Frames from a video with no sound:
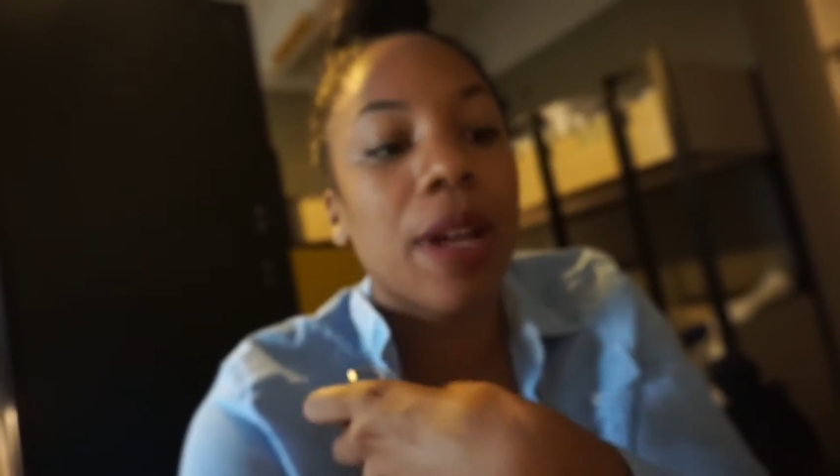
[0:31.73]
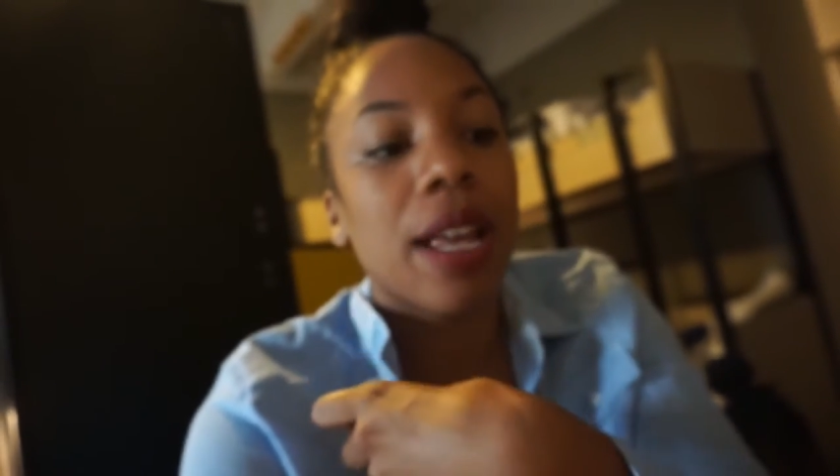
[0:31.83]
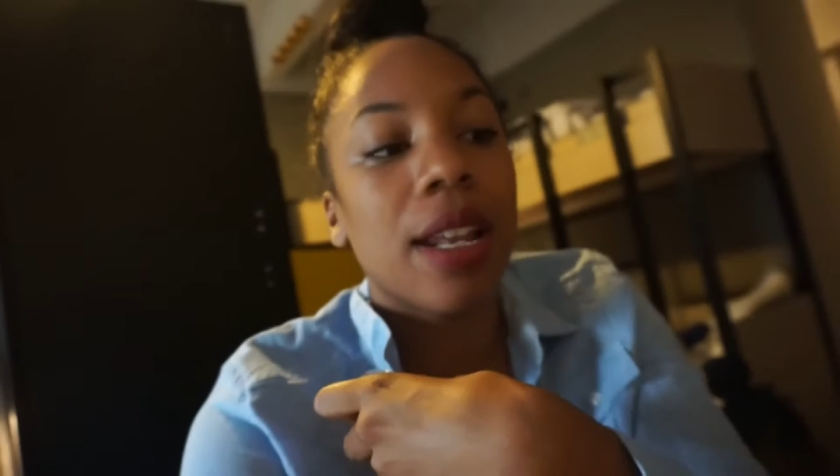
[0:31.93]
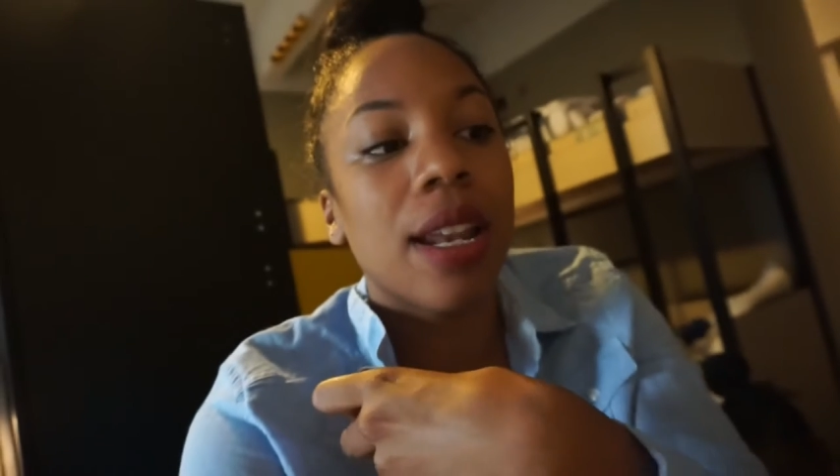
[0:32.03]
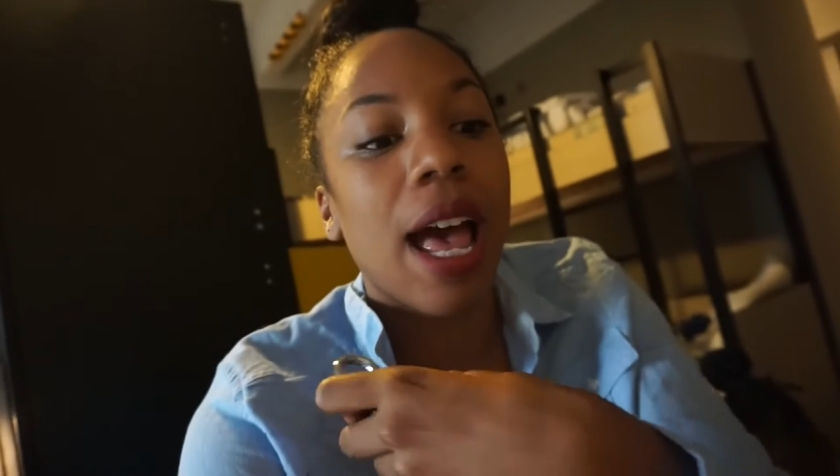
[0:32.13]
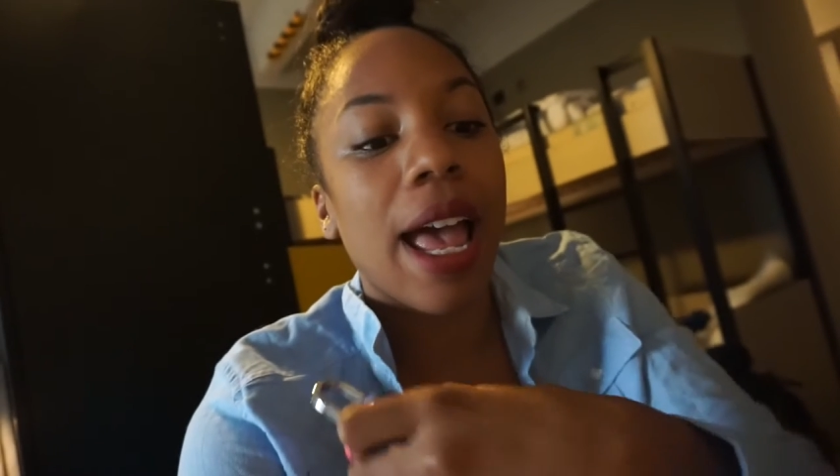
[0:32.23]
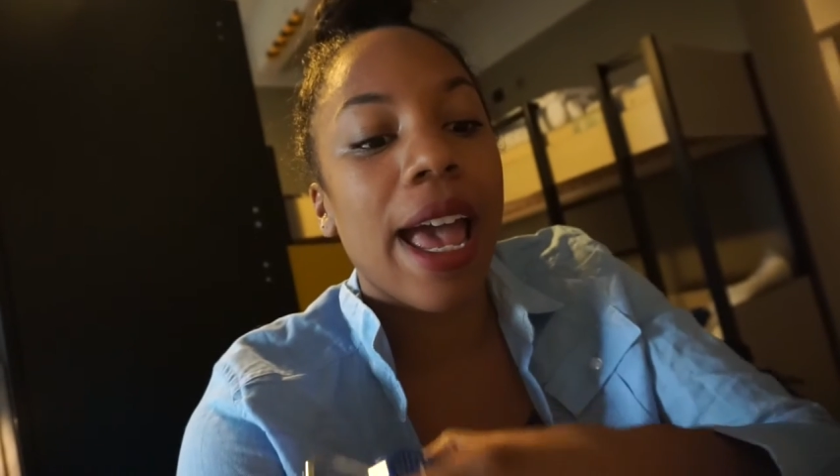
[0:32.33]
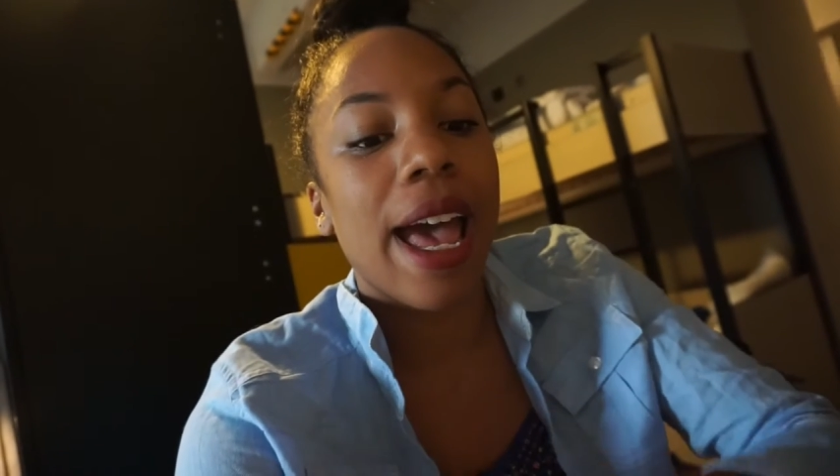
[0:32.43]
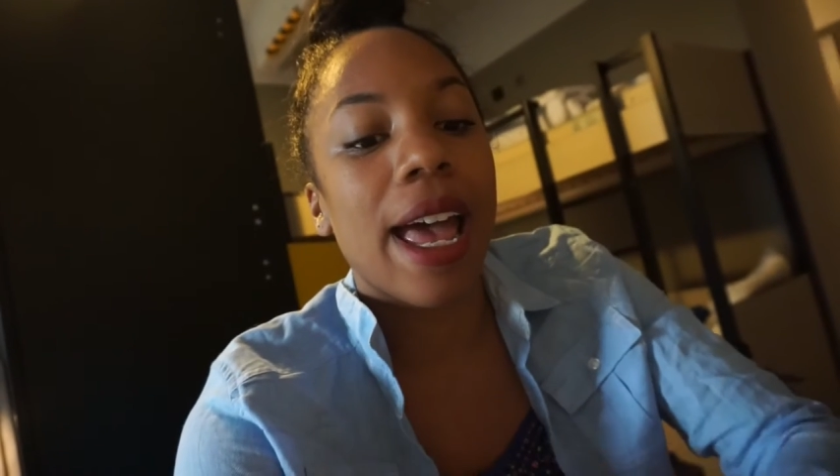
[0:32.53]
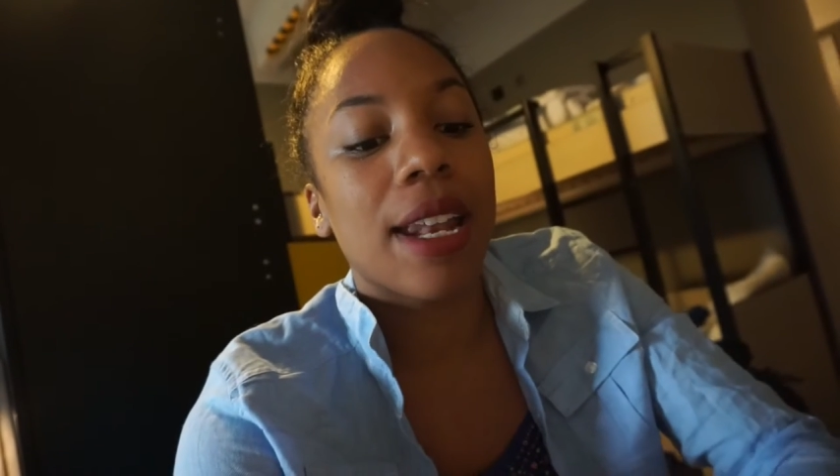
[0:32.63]
when I
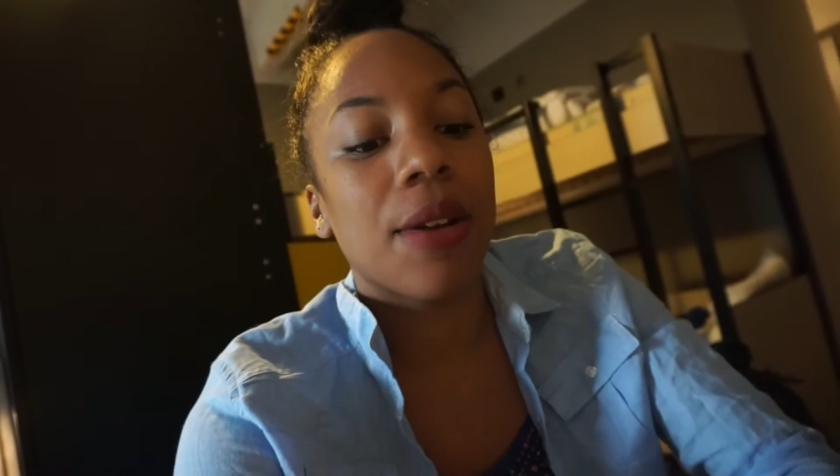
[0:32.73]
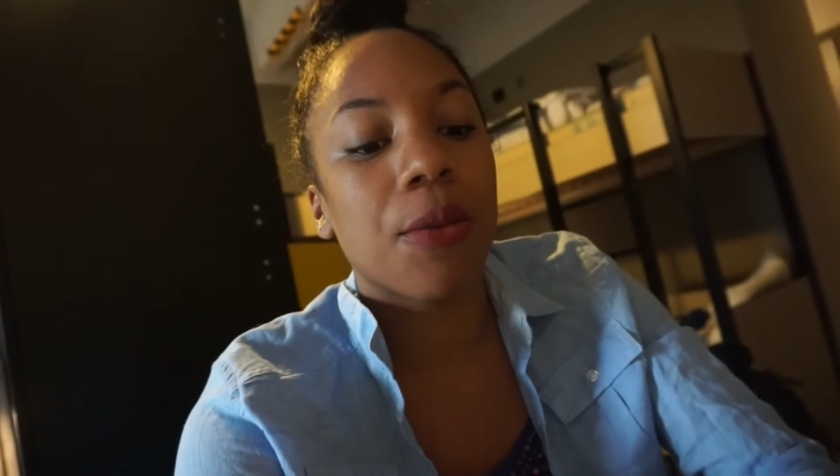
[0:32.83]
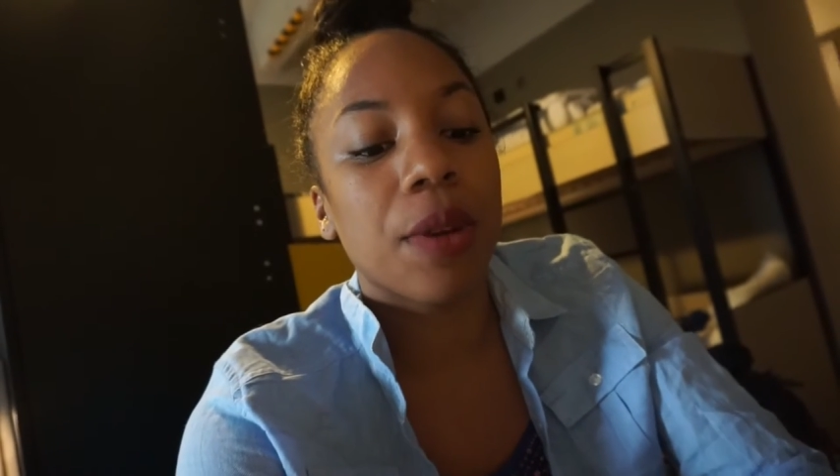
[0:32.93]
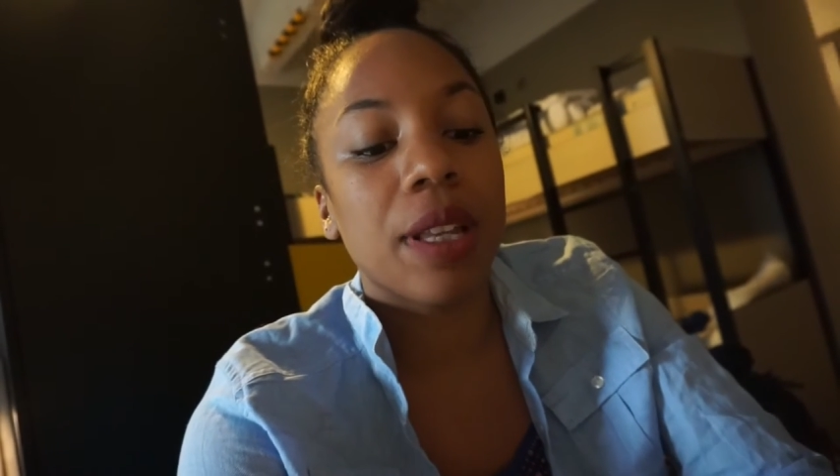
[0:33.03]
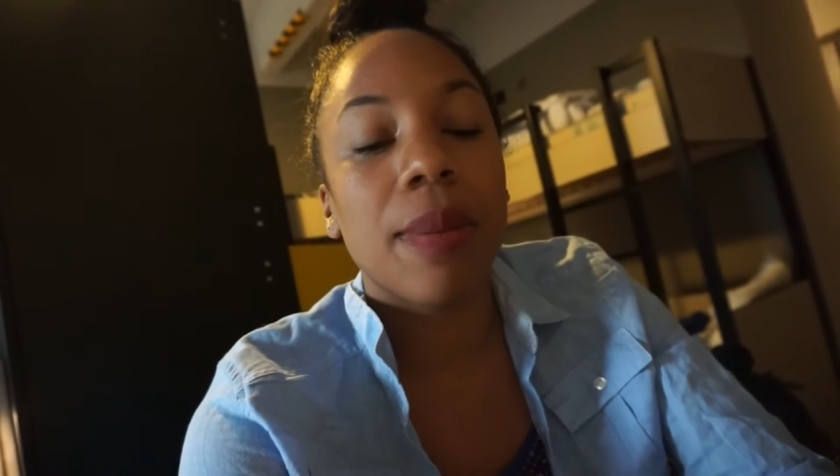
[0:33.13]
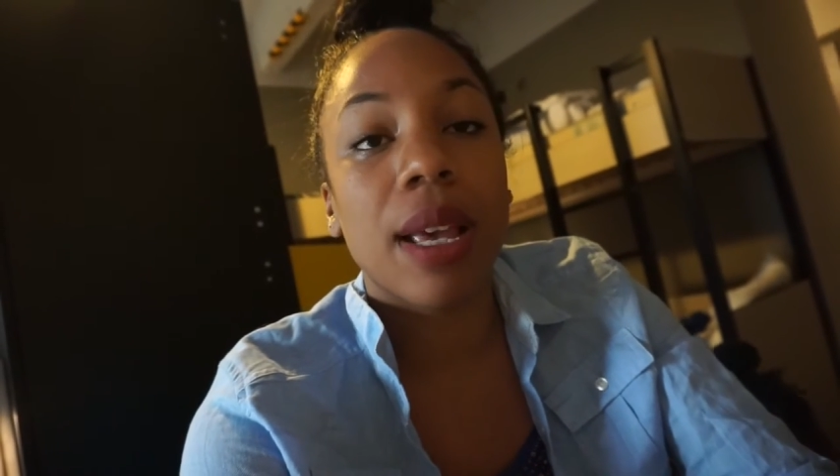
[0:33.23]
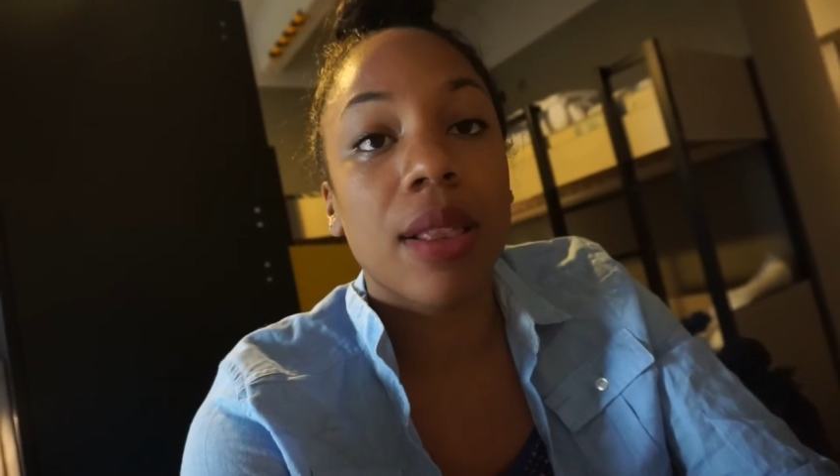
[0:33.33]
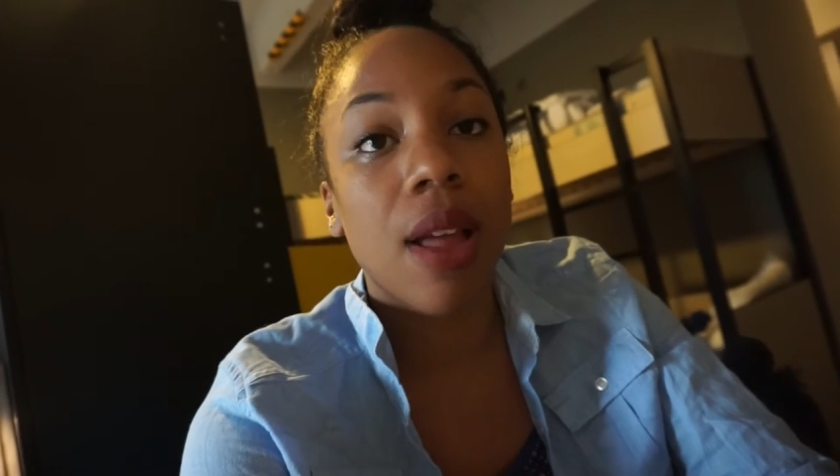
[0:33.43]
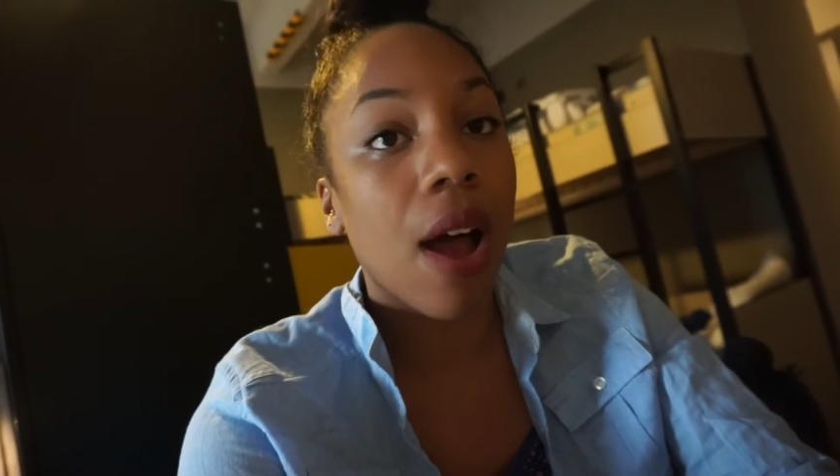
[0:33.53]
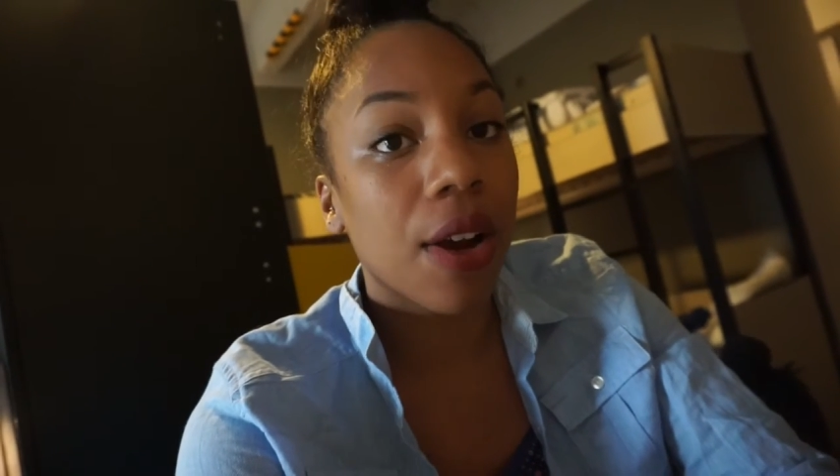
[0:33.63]
had really big
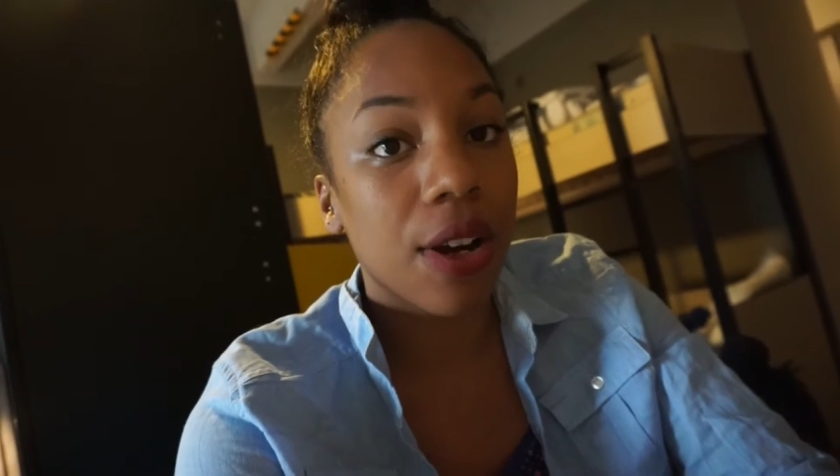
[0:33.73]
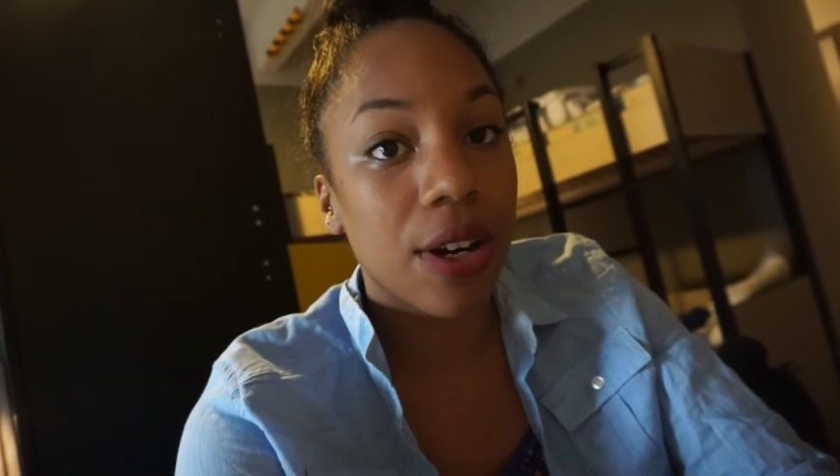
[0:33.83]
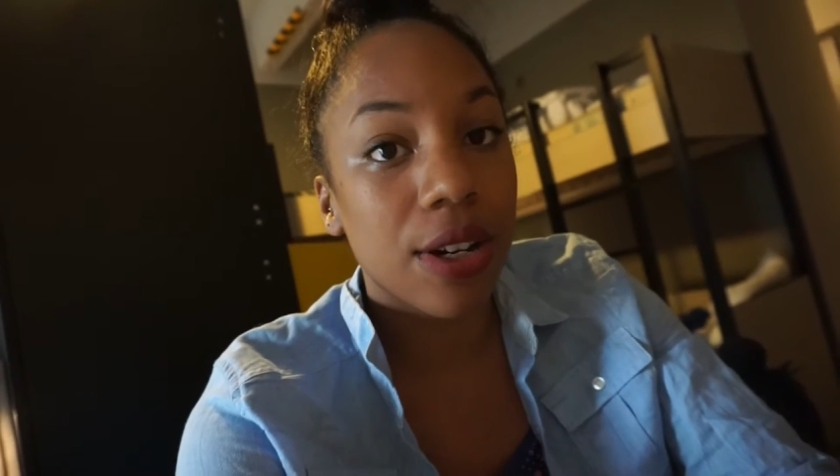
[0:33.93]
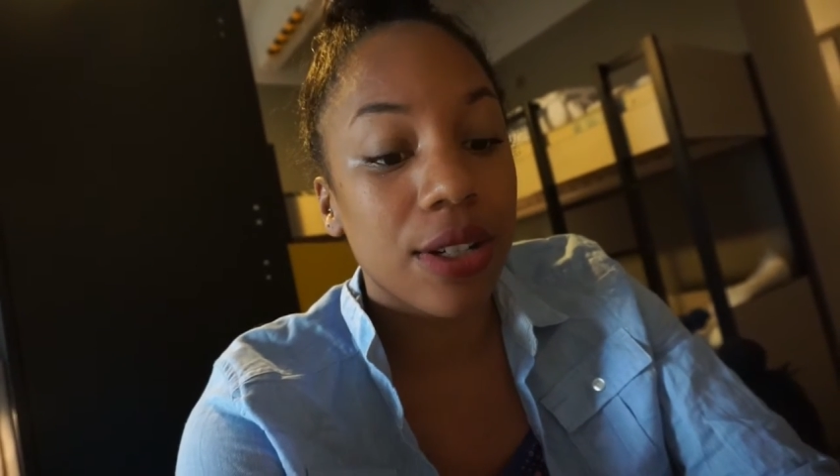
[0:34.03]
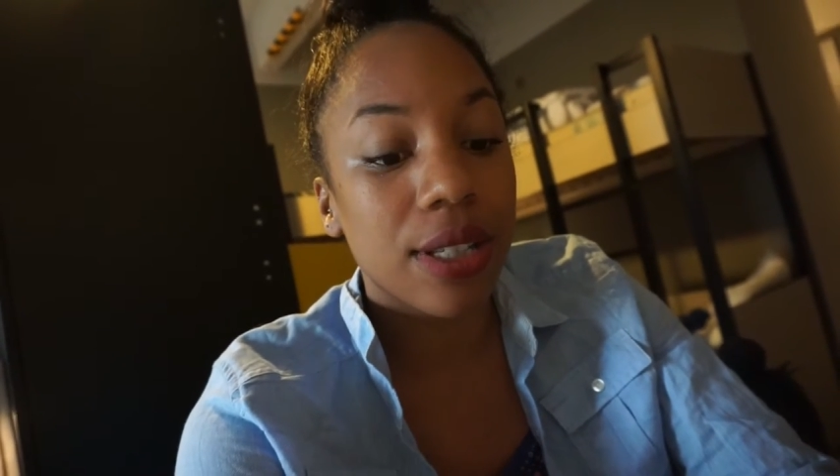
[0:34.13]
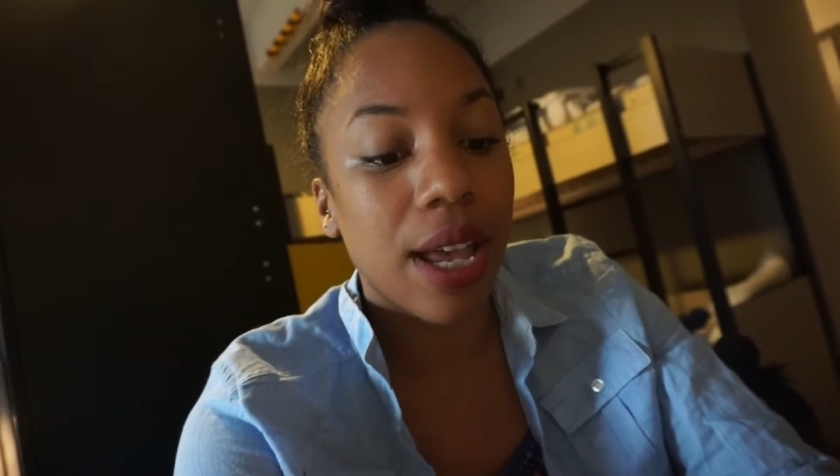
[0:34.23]
lockers.